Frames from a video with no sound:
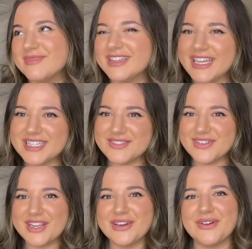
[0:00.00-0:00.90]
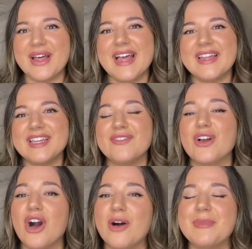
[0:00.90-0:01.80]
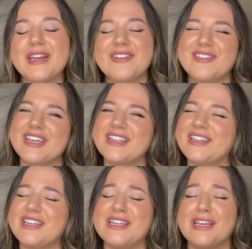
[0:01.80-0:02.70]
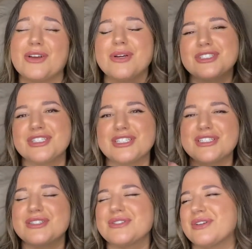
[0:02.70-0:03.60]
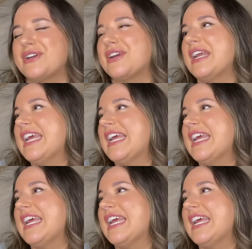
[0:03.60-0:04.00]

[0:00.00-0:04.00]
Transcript: like this video, leave a comment with any like questions or